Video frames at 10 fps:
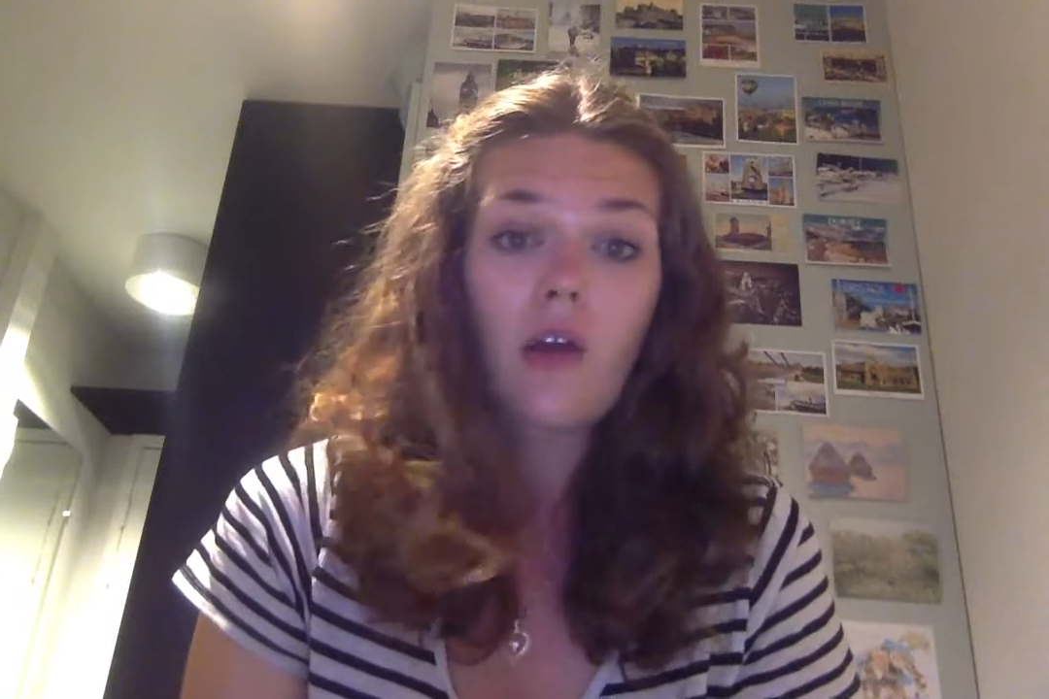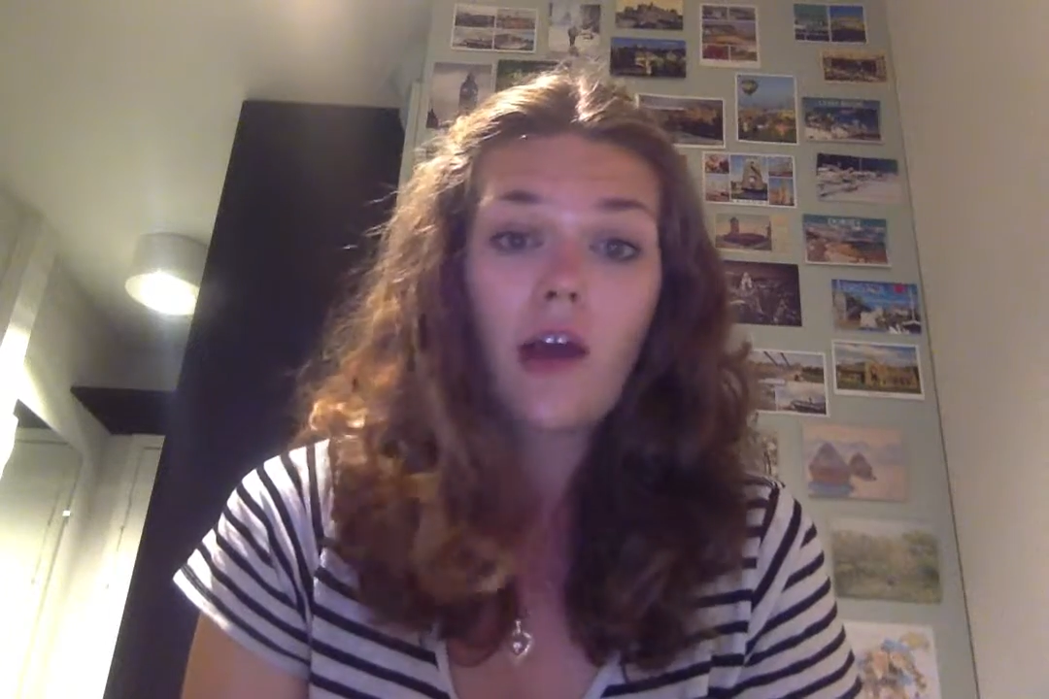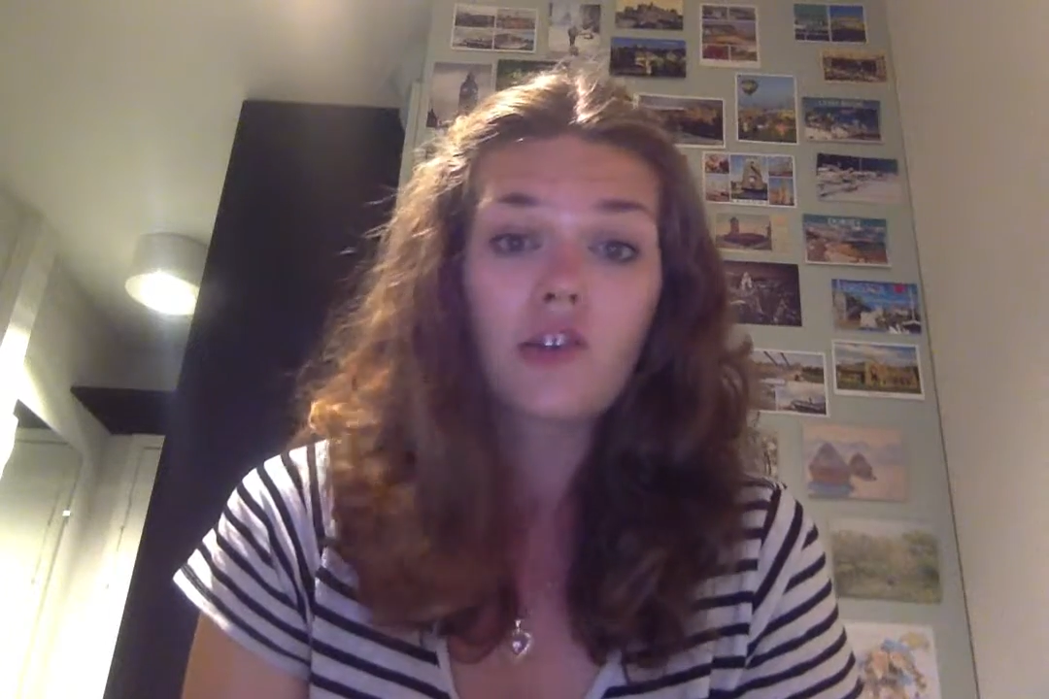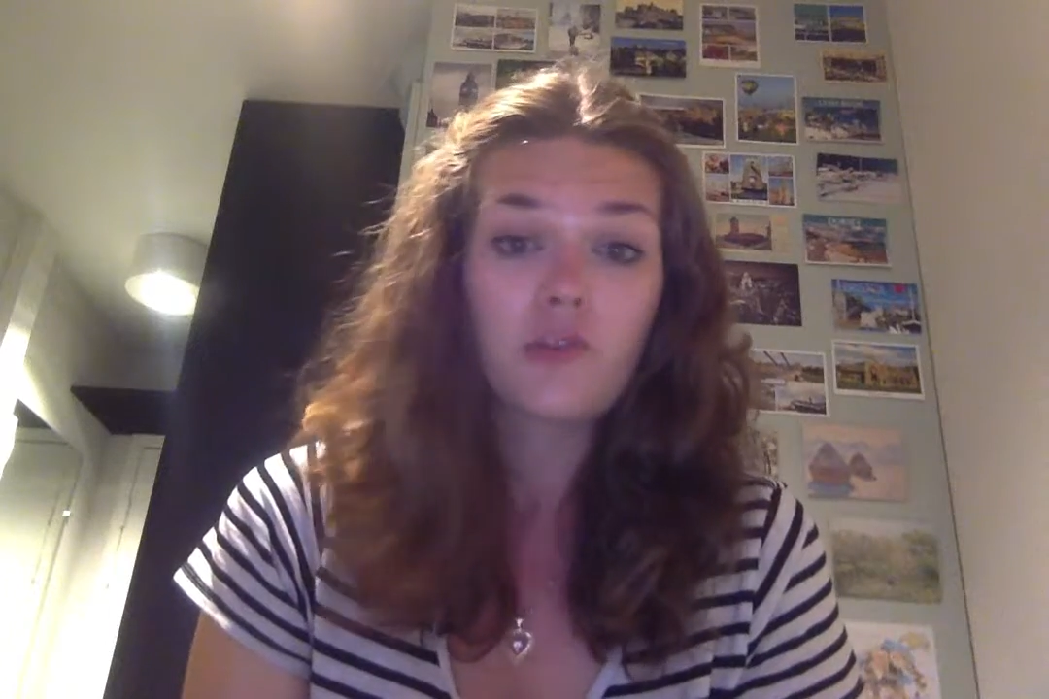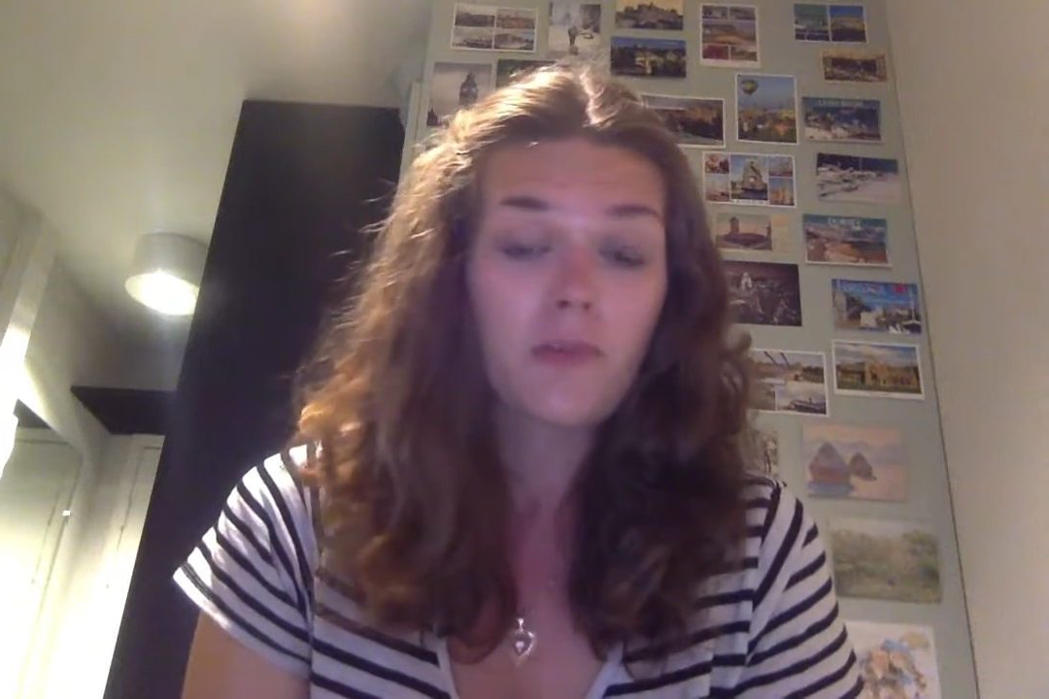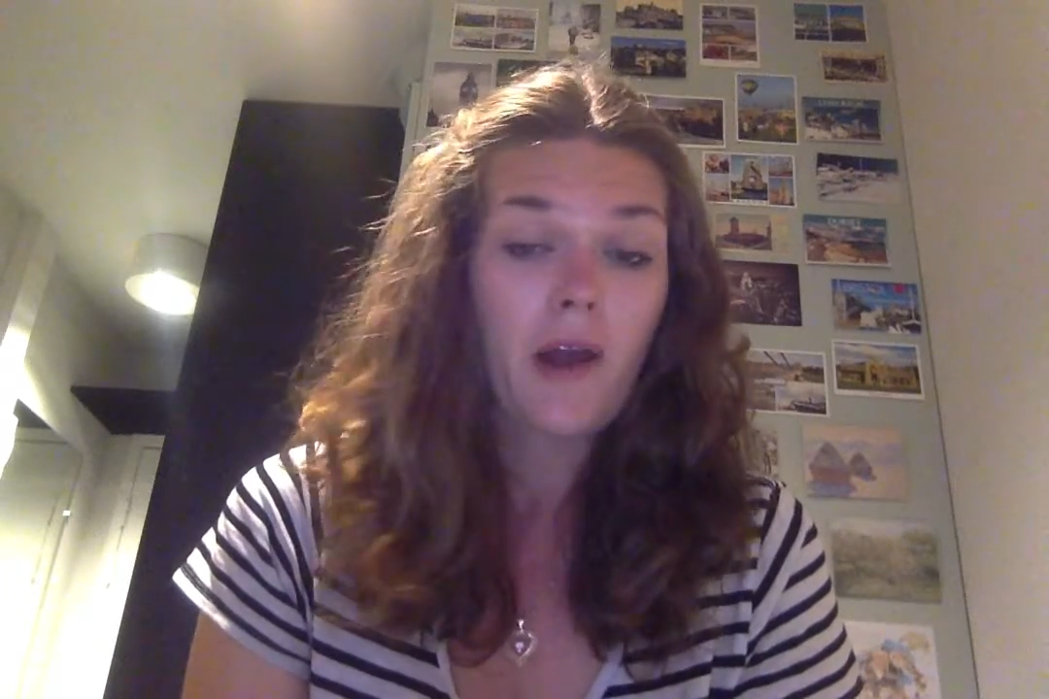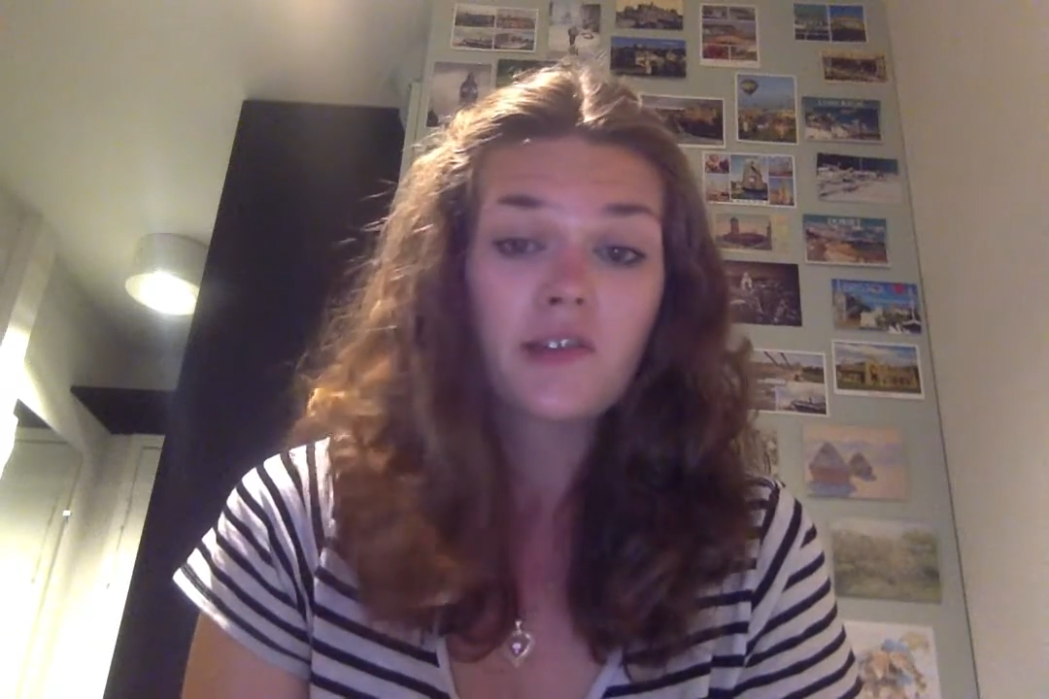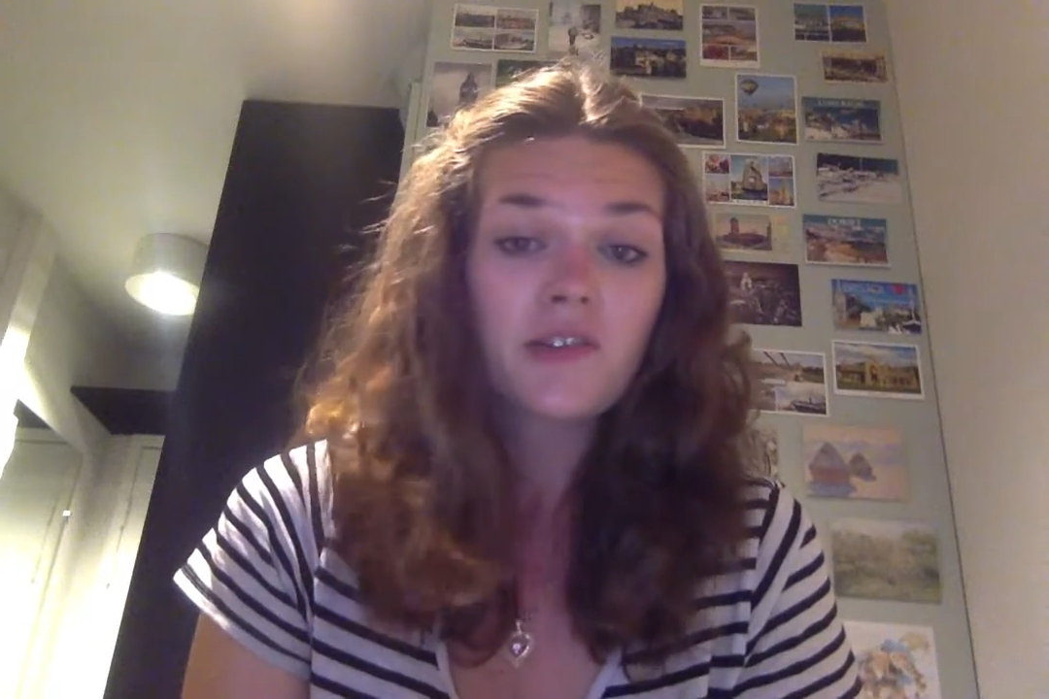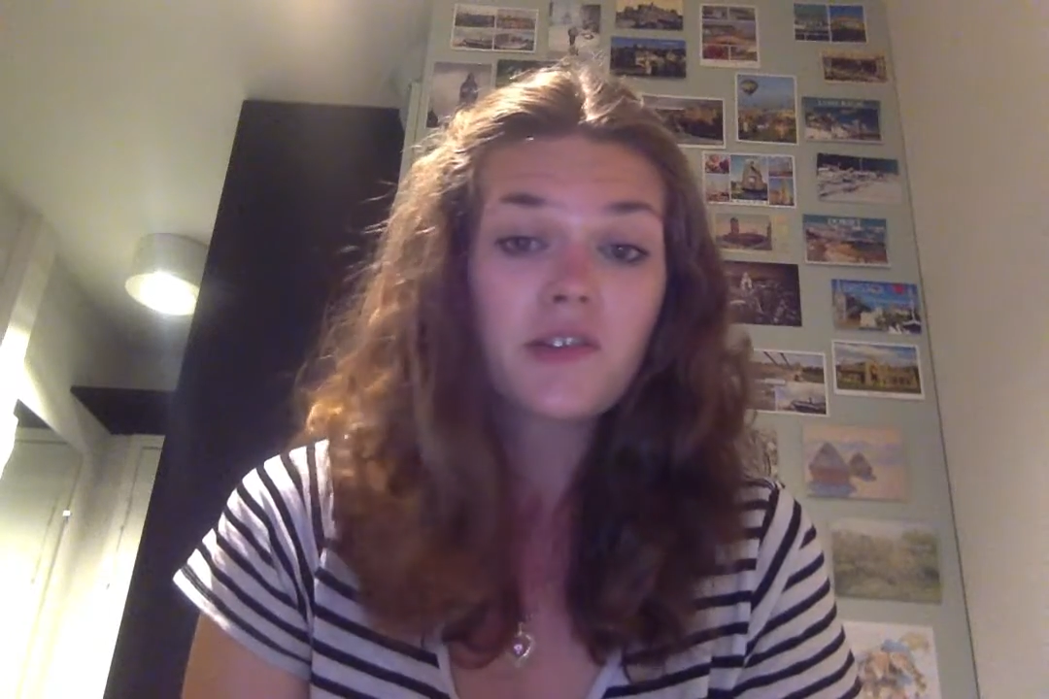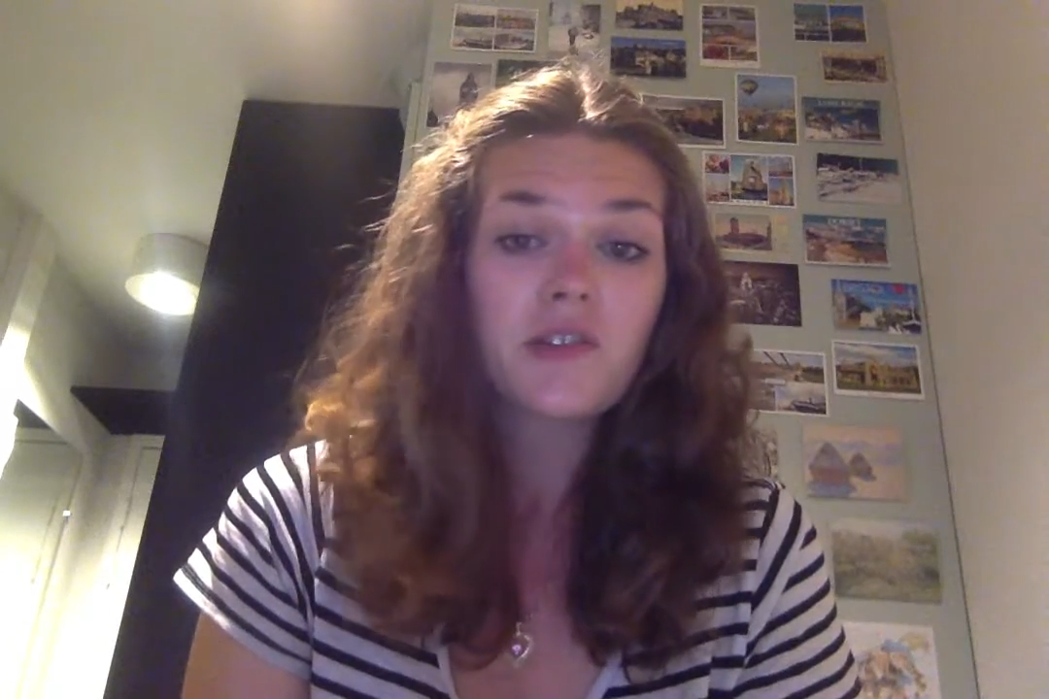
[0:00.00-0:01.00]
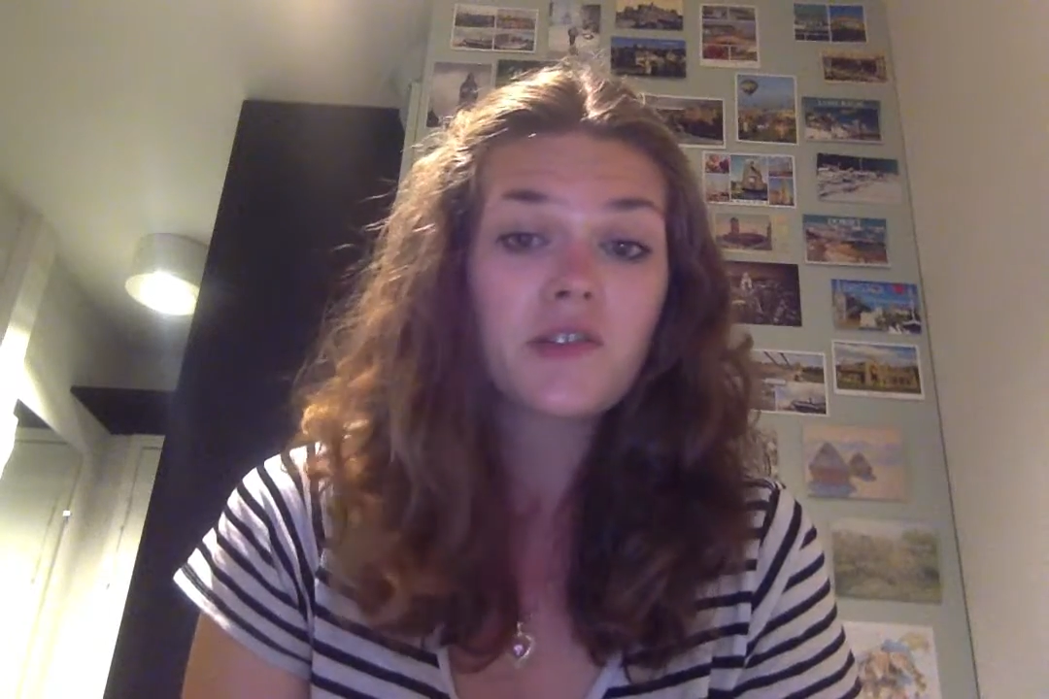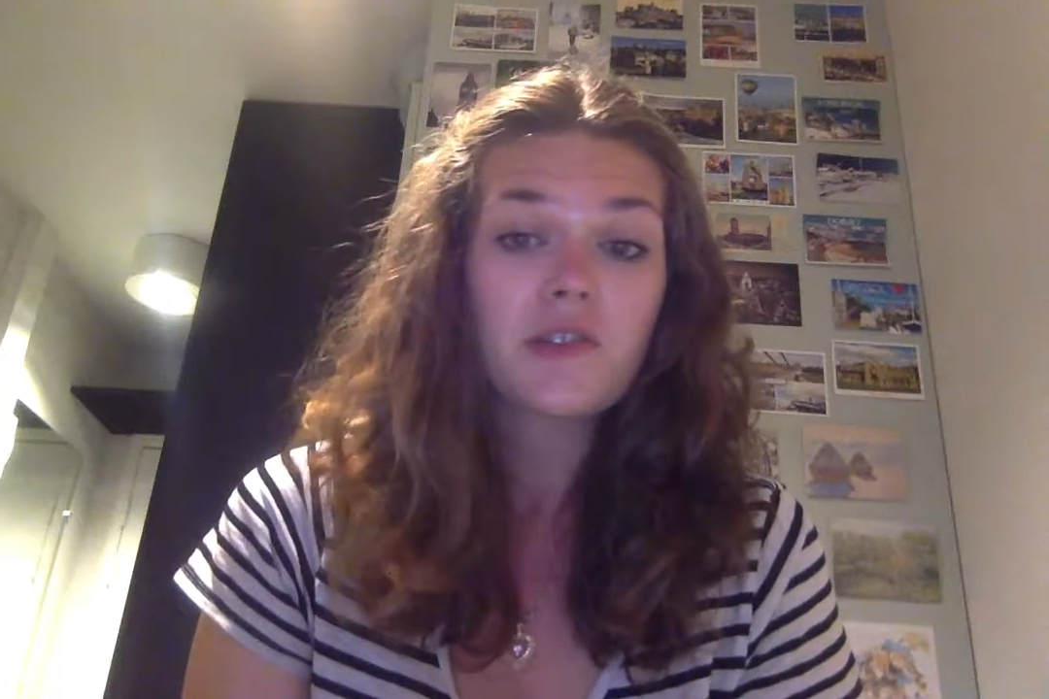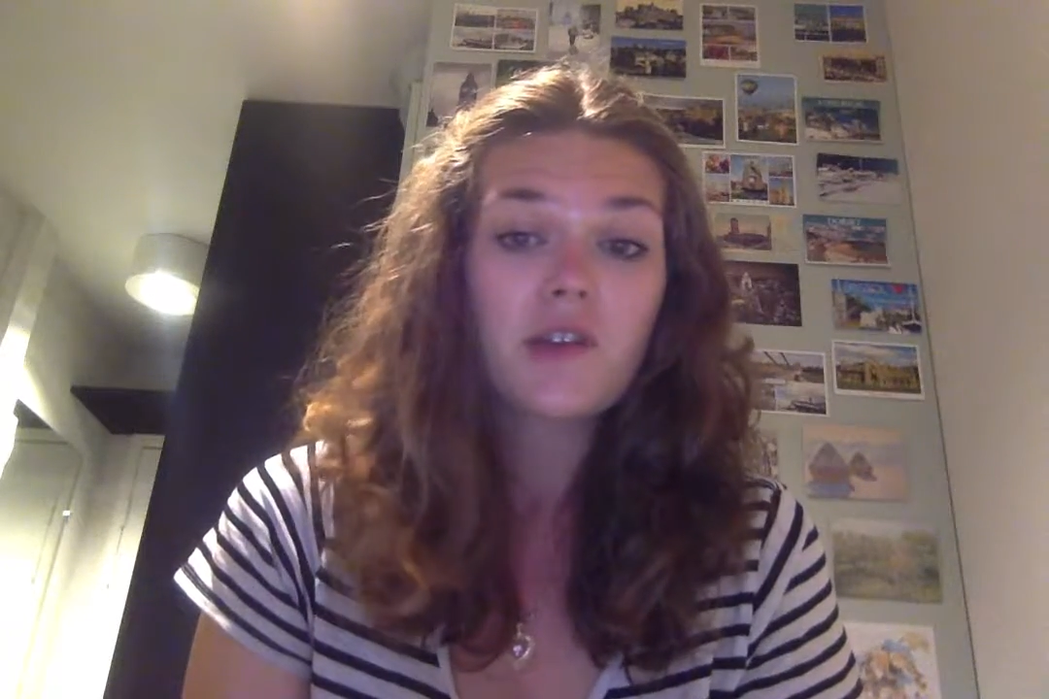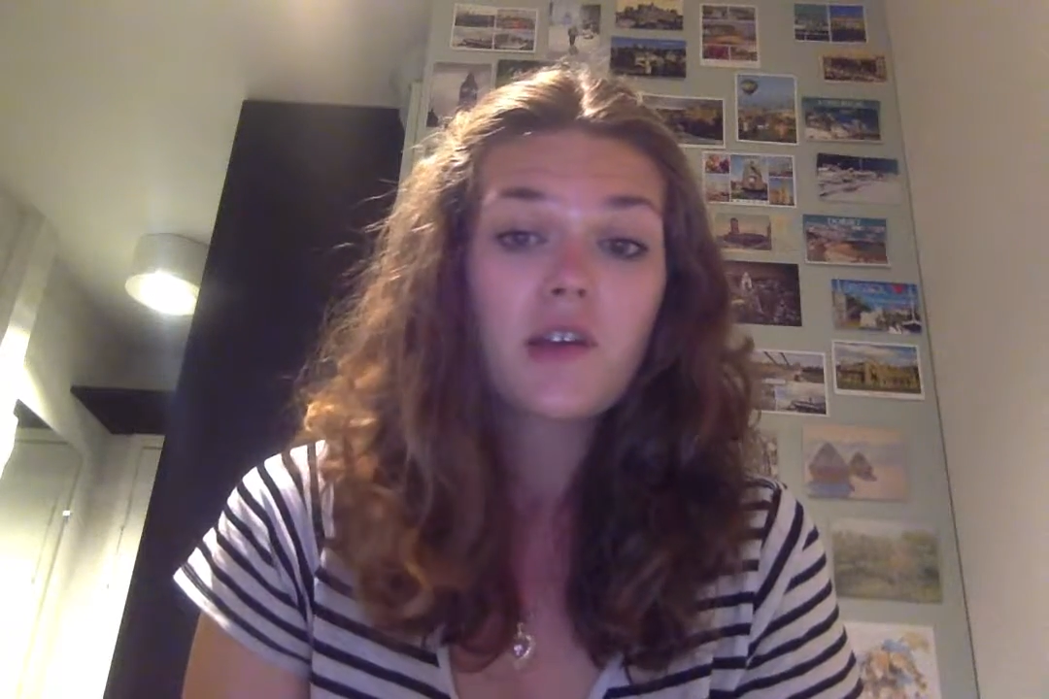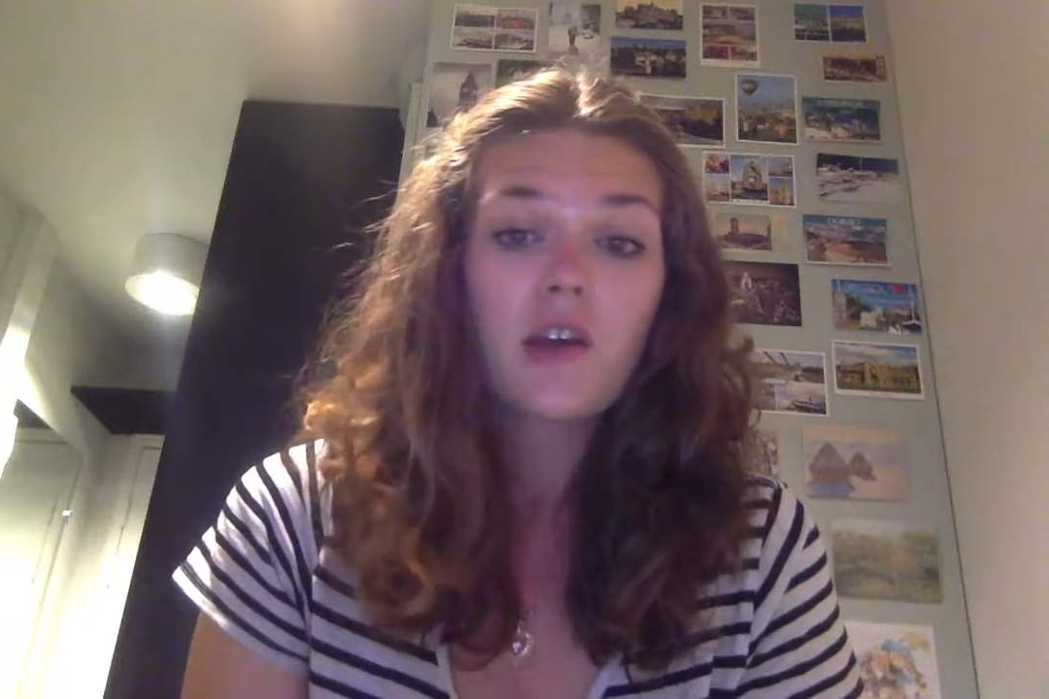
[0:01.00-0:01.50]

extra practices.